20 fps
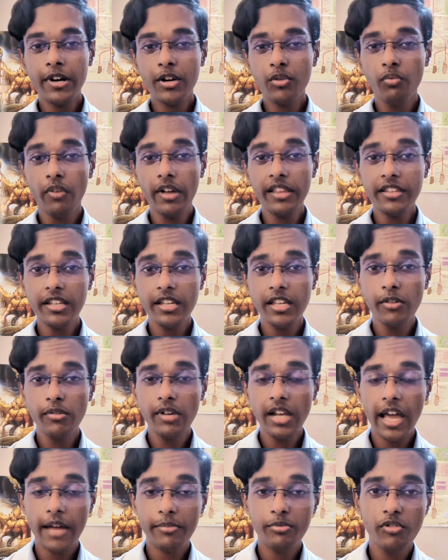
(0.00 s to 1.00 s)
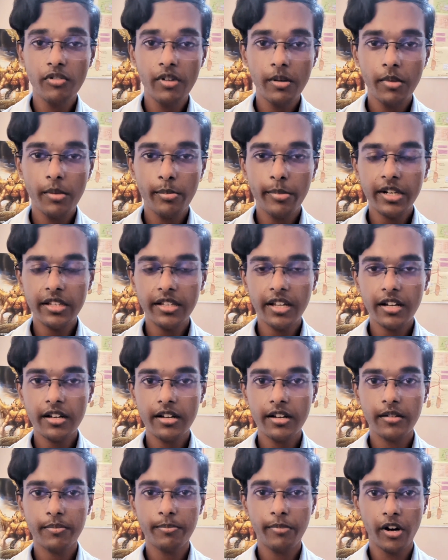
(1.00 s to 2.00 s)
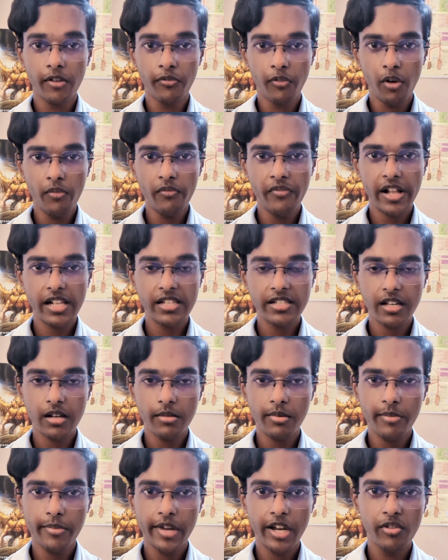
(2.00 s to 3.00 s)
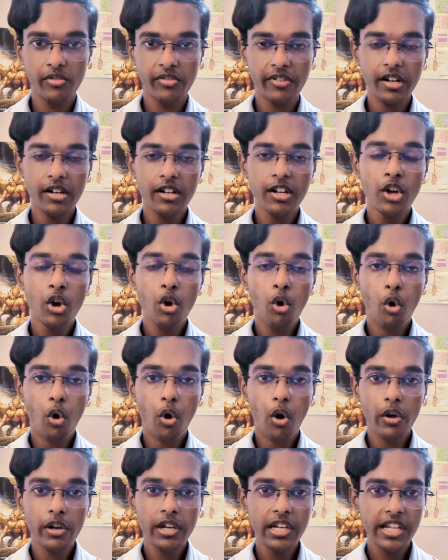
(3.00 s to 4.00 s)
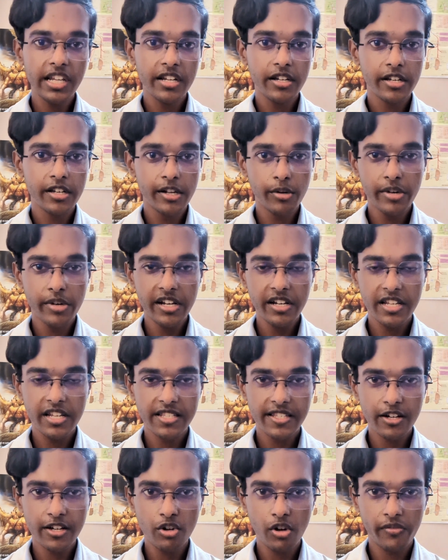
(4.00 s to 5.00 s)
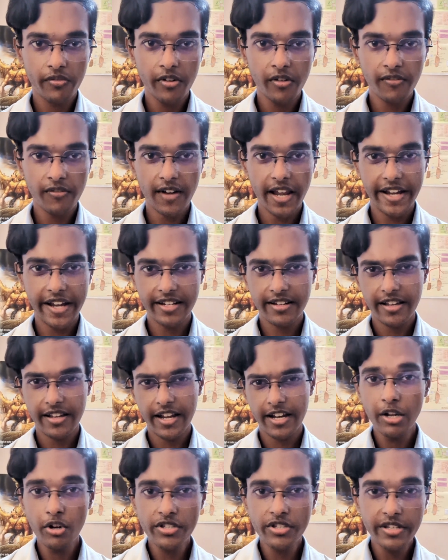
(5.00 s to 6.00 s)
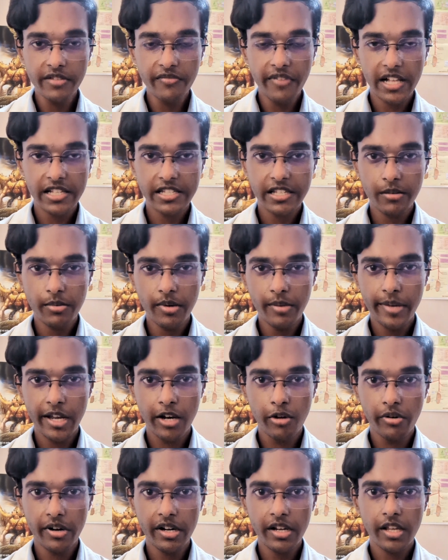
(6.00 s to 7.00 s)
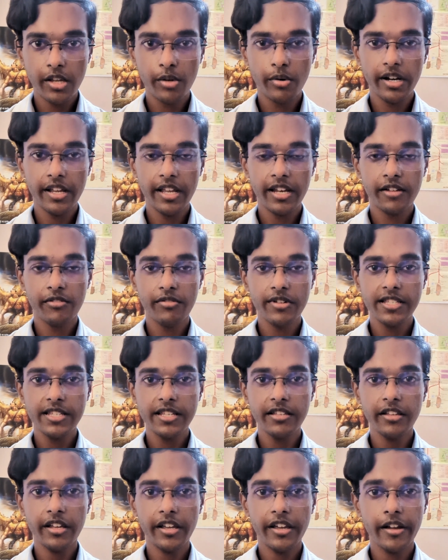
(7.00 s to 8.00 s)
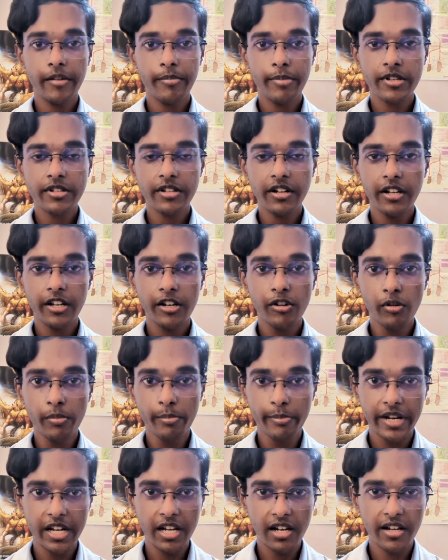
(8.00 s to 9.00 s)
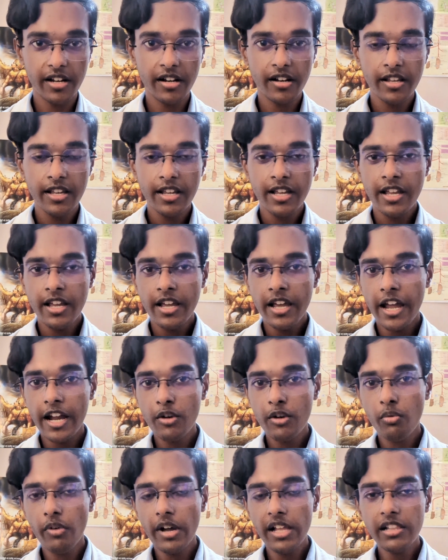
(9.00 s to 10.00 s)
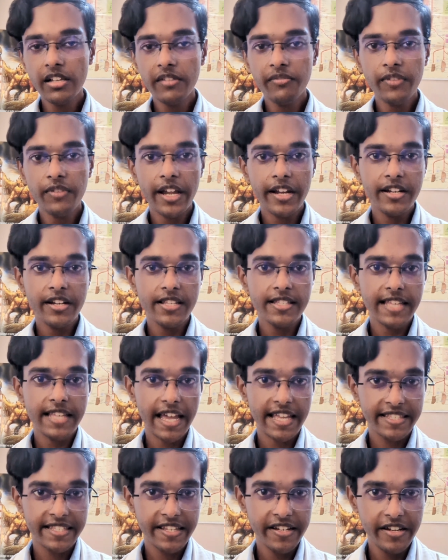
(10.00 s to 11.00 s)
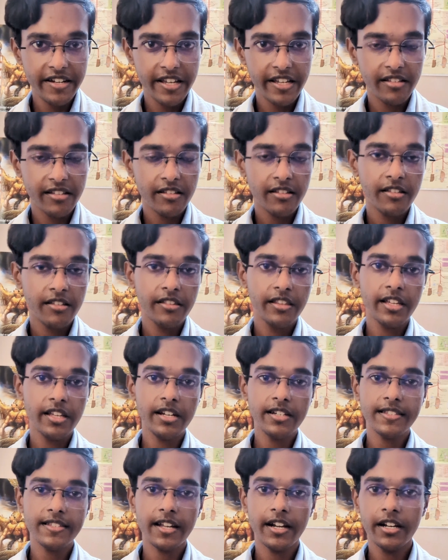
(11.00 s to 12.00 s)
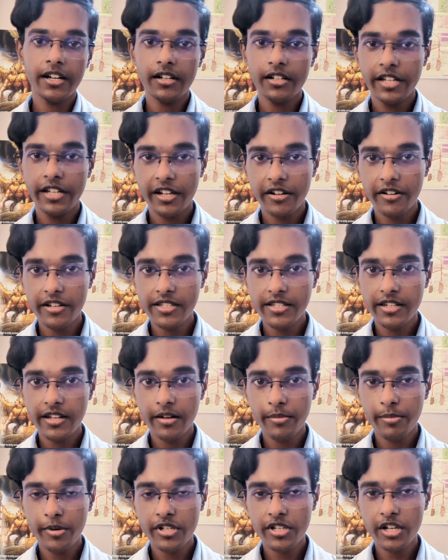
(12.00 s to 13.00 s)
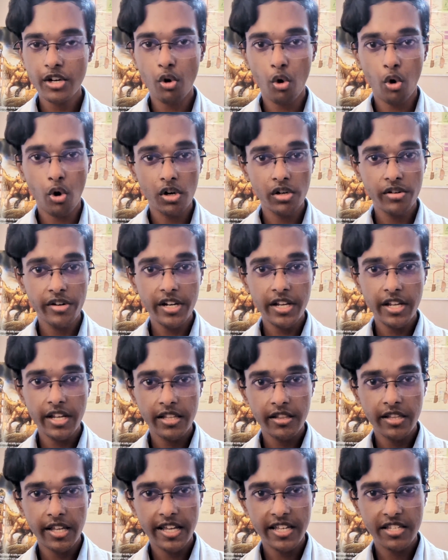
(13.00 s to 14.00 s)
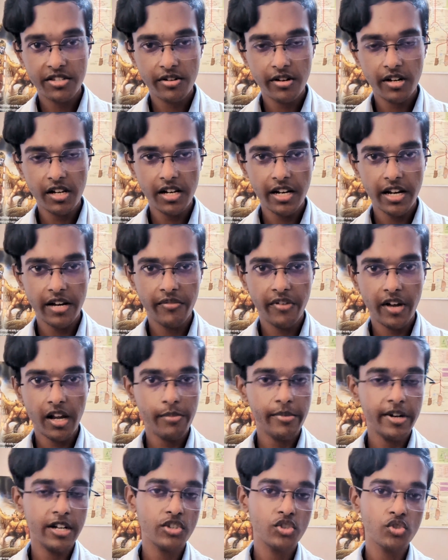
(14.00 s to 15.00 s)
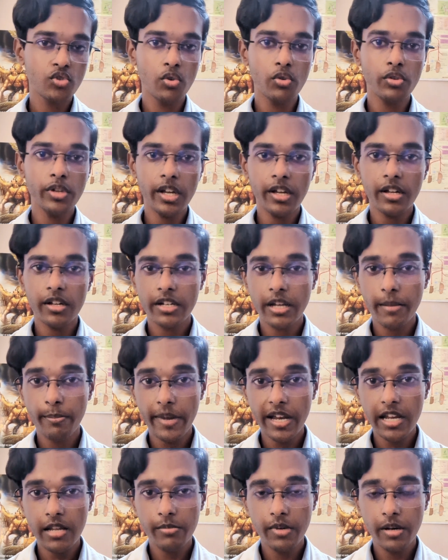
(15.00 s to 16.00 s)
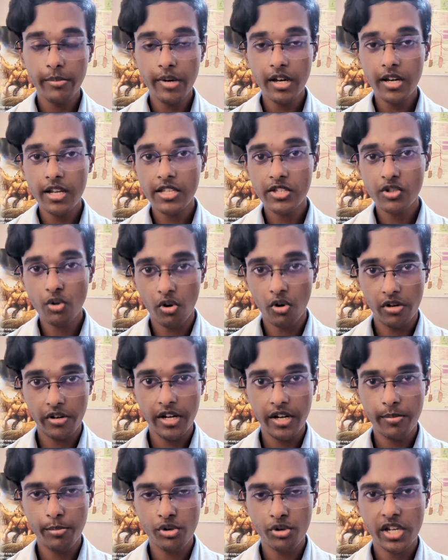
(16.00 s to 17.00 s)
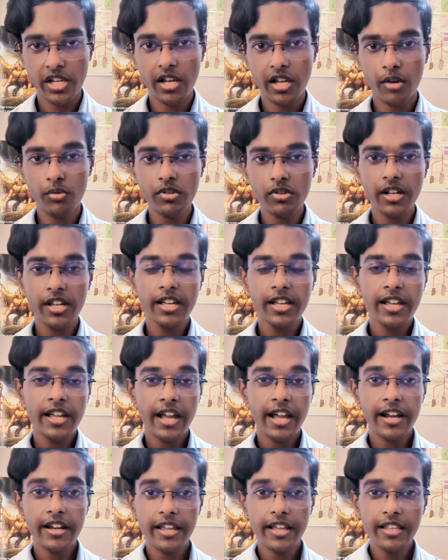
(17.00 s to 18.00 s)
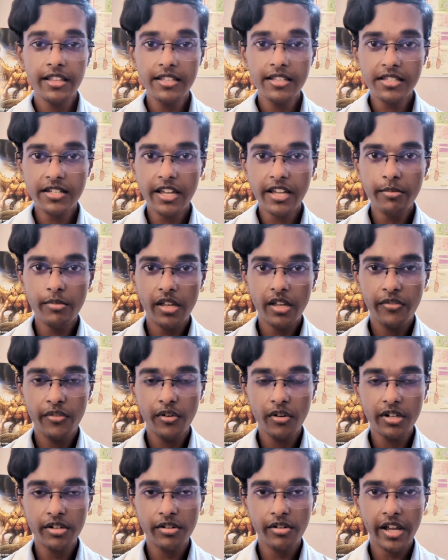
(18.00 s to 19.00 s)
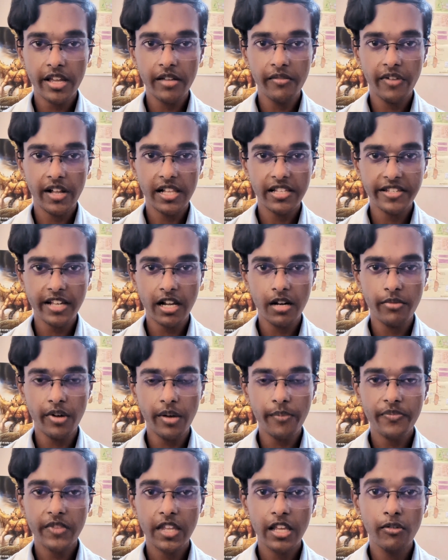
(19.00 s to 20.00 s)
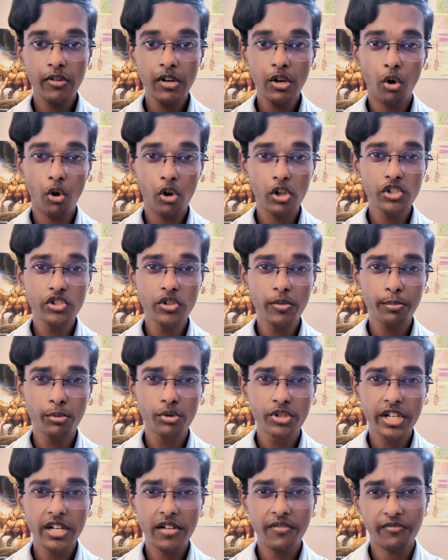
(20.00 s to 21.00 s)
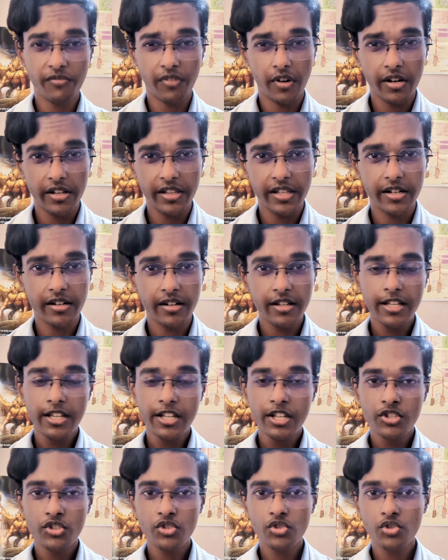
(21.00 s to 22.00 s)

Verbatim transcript: But one thing you will have to remember, that perform Valsalva maneuver only during descent of your flight, because in Valsalva maneuver you are increasing the air pressure in your middle ear, and while the flight is ascending there's a decreased air pressure already in the external environment, so the tympanic membrane is already pushing out, and in this time if you are trying Valsalva you will also push it further,